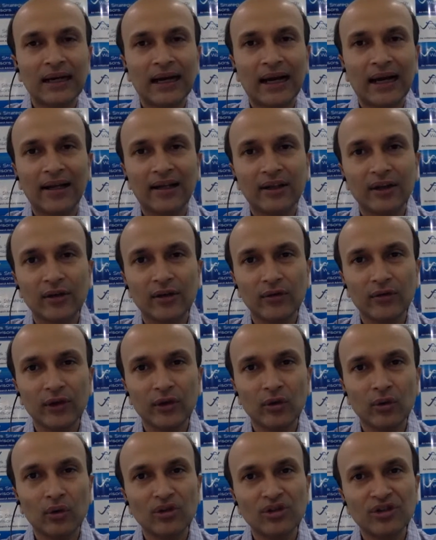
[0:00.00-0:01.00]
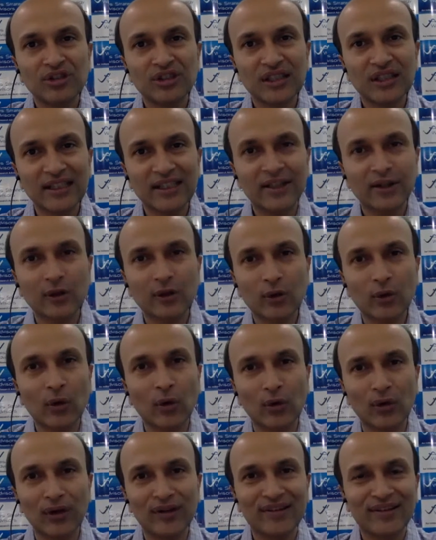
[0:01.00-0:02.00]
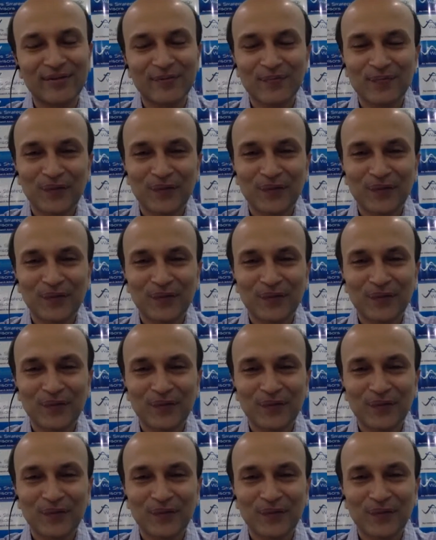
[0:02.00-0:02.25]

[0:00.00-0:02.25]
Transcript: I'll give you cheat codes.